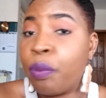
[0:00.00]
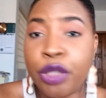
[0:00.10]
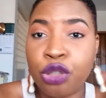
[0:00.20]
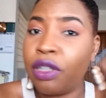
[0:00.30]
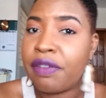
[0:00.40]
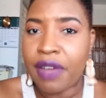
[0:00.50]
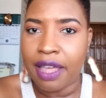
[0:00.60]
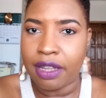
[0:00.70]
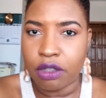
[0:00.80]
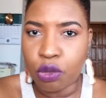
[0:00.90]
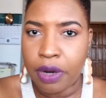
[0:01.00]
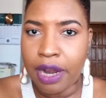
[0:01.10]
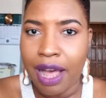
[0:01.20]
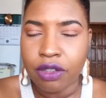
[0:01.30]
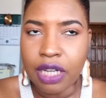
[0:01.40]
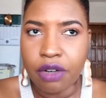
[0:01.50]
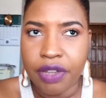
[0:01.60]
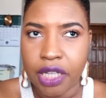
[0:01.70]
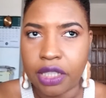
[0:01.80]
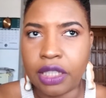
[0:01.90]
but you live elsewhere outside of
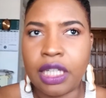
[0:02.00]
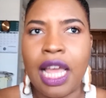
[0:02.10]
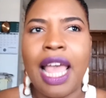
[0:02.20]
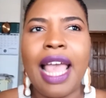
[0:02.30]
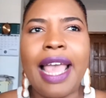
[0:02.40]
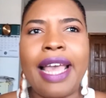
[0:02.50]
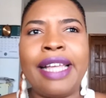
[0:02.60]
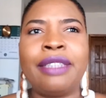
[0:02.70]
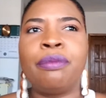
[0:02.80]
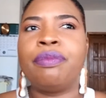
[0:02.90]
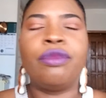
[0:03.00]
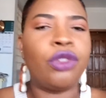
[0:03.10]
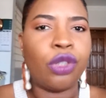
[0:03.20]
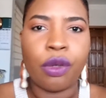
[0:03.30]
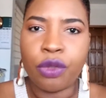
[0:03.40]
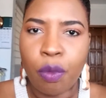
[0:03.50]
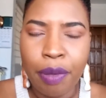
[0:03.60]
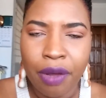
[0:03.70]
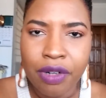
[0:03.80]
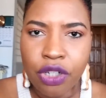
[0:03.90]
Haiti, and your
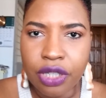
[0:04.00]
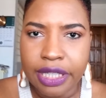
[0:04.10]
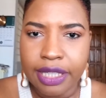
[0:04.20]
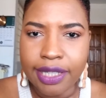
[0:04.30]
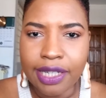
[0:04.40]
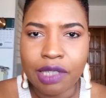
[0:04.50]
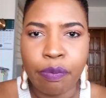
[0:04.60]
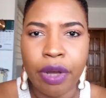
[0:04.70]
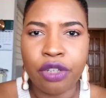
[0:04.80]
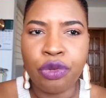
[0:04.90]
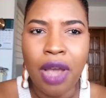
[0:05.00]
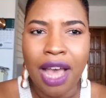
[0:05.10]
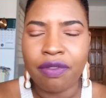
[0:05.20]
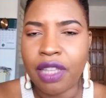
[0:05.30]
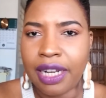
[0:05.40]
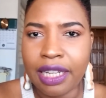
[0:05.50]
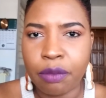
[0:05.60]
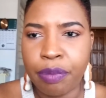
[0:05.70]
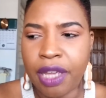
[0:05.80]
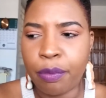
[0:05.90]
parents are deceased, but you have the
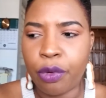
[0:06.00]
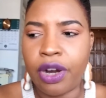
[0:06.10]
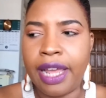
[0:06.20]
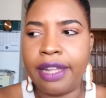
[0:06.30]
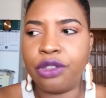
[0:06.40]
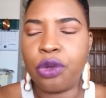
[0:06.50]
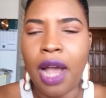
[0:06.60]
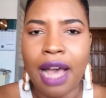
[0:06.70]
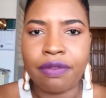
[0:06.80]
land paper, and you